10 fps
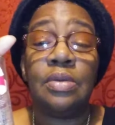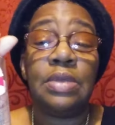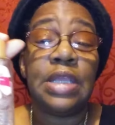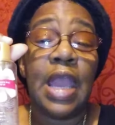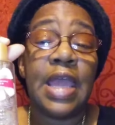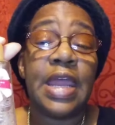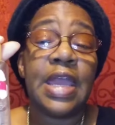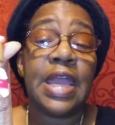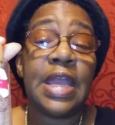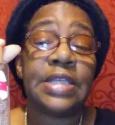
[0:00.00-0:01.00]
when you had
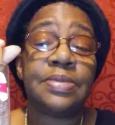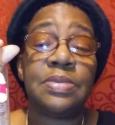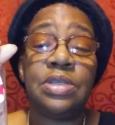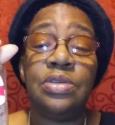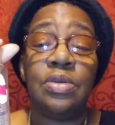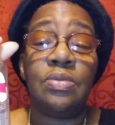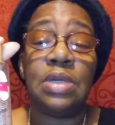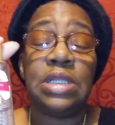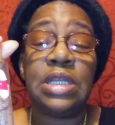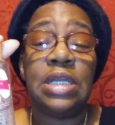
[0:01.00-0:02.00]
that eczema, you don't
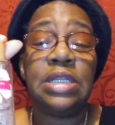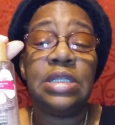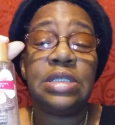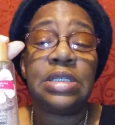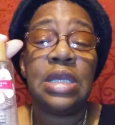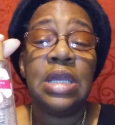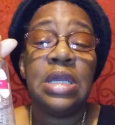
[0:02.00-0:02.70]
want none of